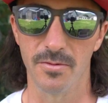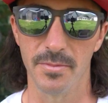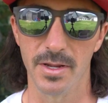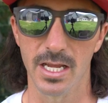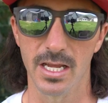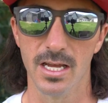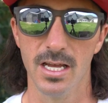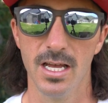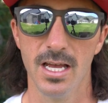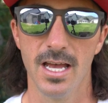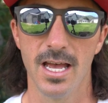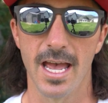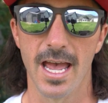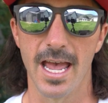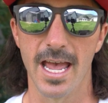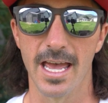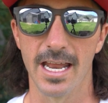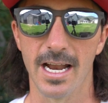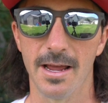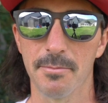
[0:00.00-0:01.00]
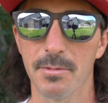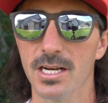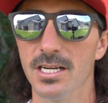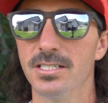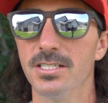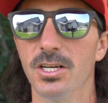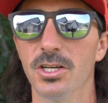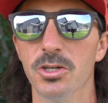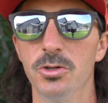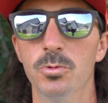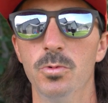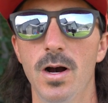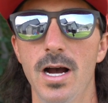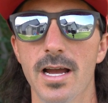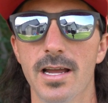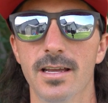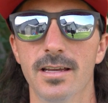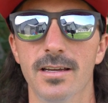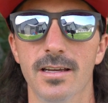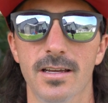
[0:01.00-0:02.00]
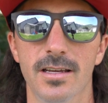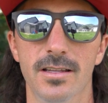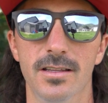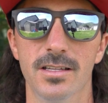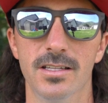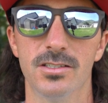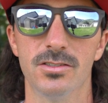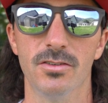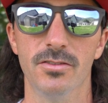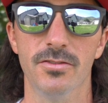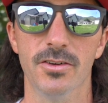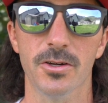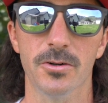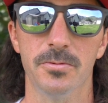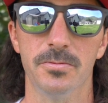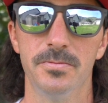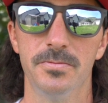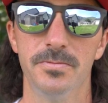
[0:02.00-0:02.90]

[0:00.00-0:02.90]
me, and I'm going to tell you why in this review.